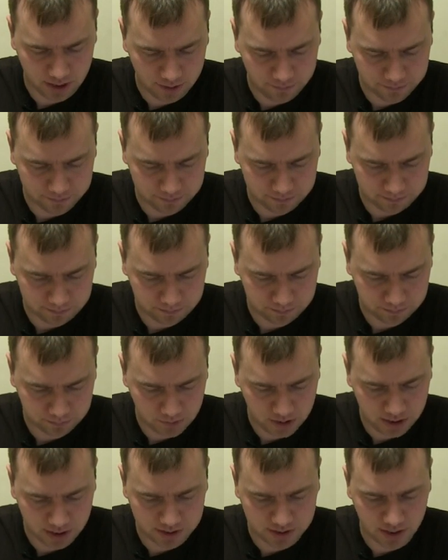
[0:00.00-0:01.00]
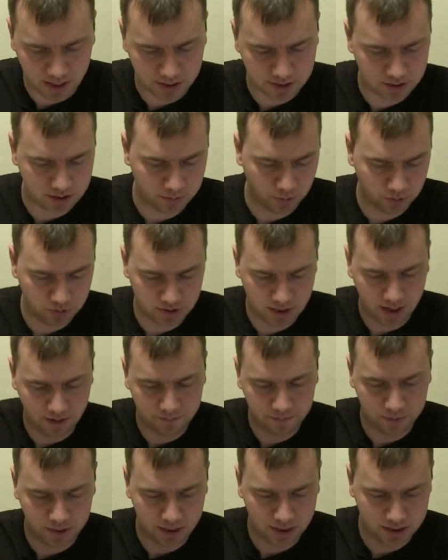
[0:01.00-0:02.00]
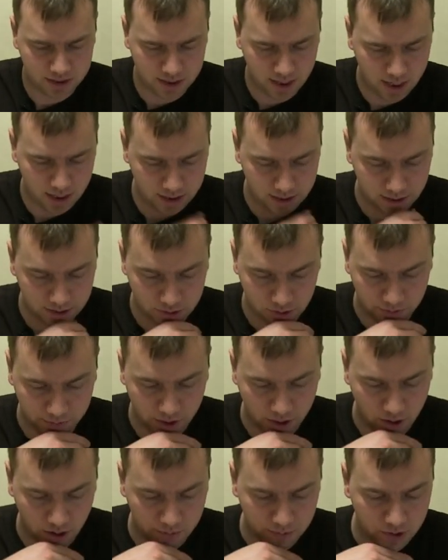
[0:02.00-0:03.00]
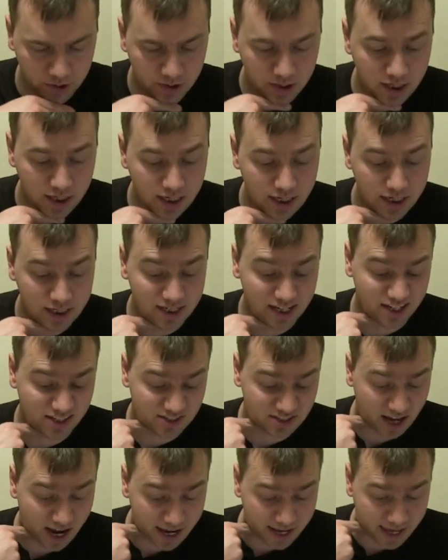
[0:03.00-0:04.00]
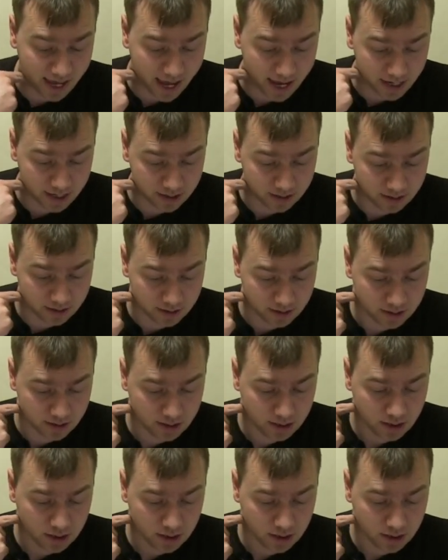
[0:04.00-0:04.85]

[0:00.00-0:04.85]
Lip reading: stuff. He has the access to most stuff, but he can take Terminator Armor, he can take a Psy Cannon,